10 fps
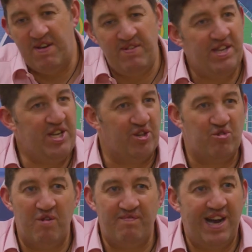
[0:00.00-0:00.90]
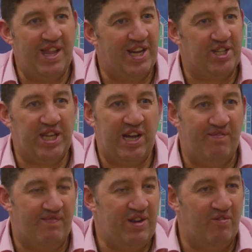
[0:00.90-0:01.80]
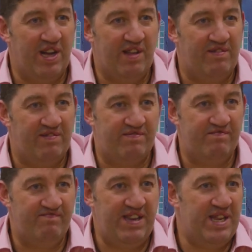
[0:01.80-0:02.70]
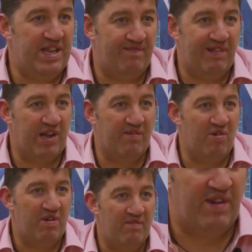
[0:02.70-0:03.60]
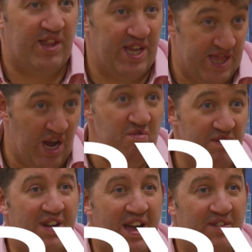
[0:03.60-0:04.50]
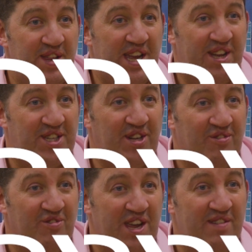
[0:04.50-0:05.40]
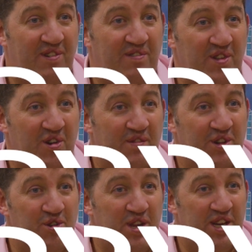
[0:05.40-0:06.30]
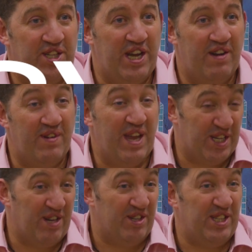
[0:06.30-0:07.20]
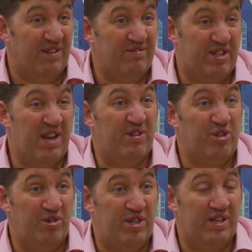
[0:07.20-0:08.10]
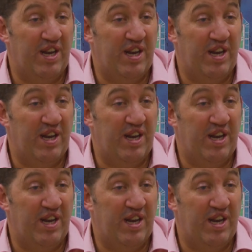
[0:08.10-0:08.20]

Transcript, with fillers: Maybe in years gone by, that style might well have been applicable. But I think now, every day, I'm still grateful for the opportunity to serve, and that's how I see it servitude.